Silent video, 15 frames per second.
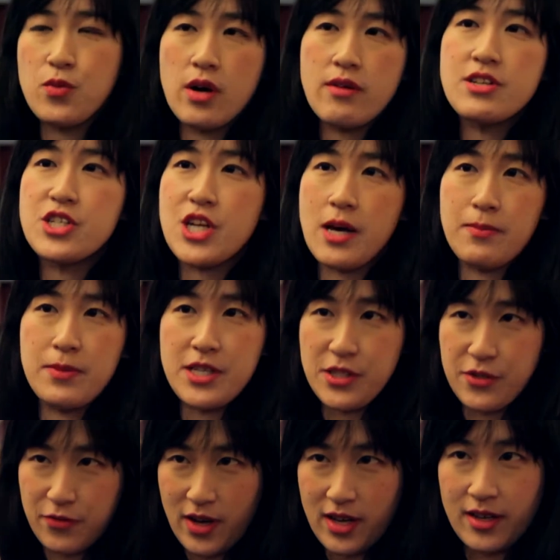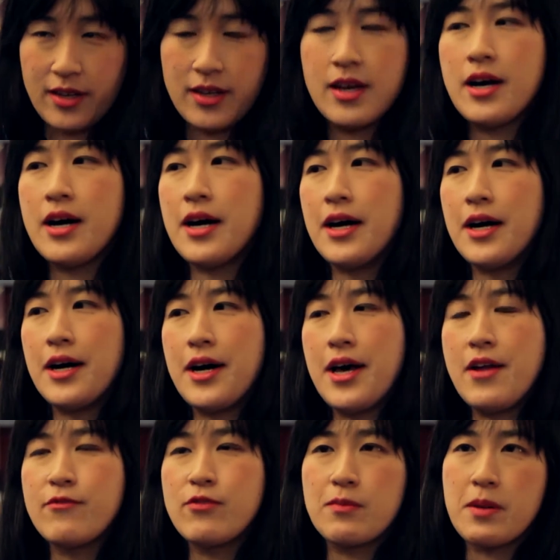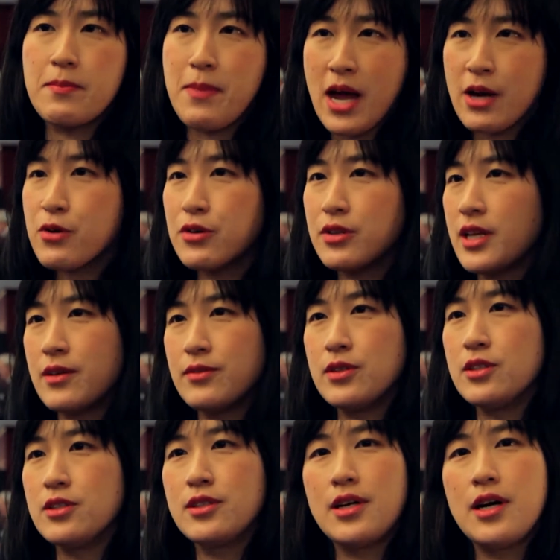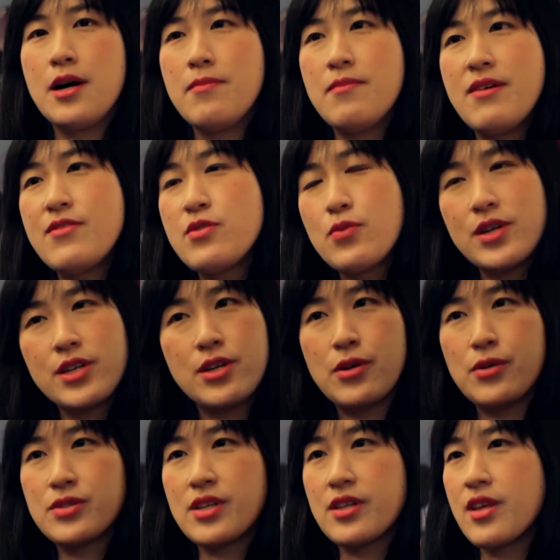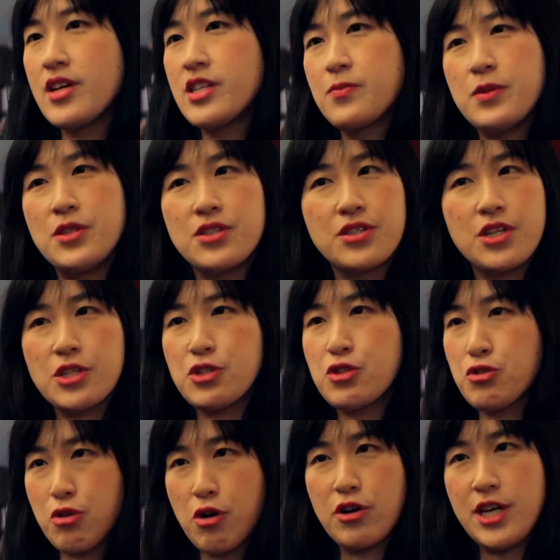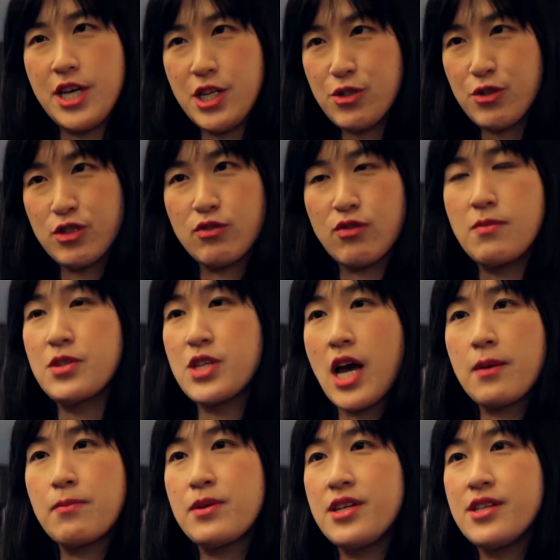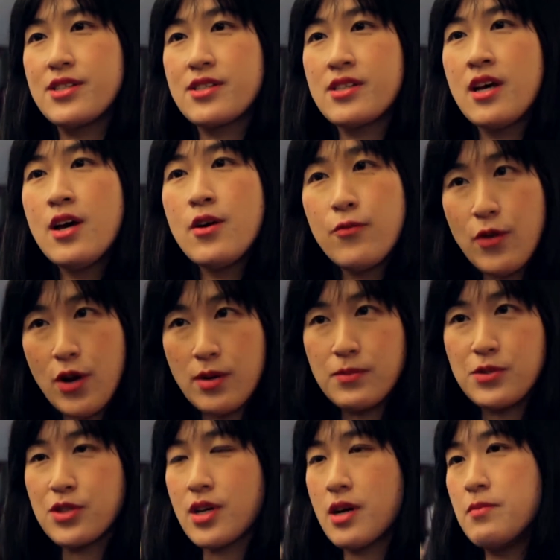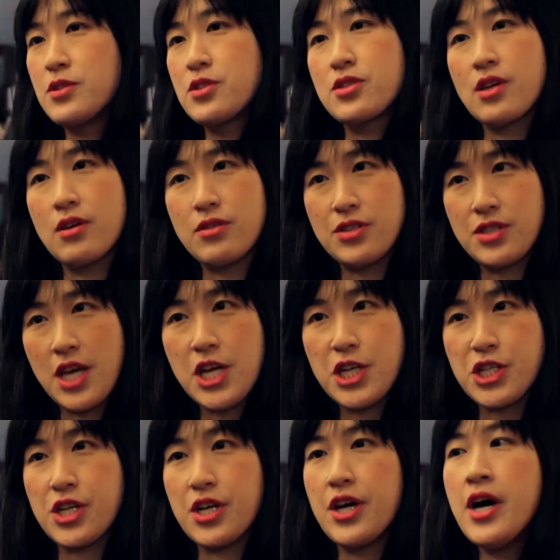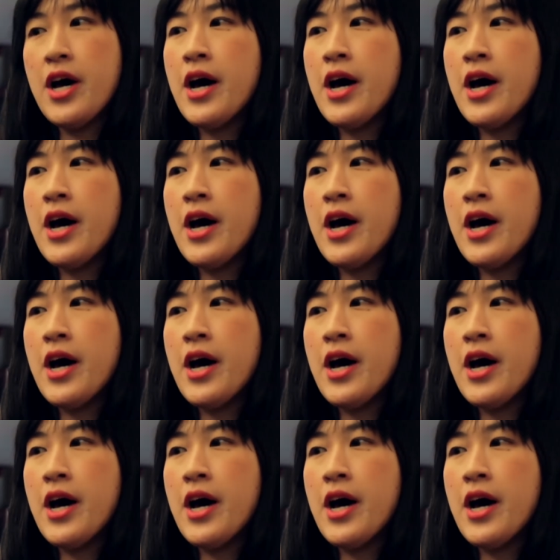we're a Japanese fund, and from the macro level, everyone knows that there has been such strong interest from Japanese firms to come into Southeast Asia,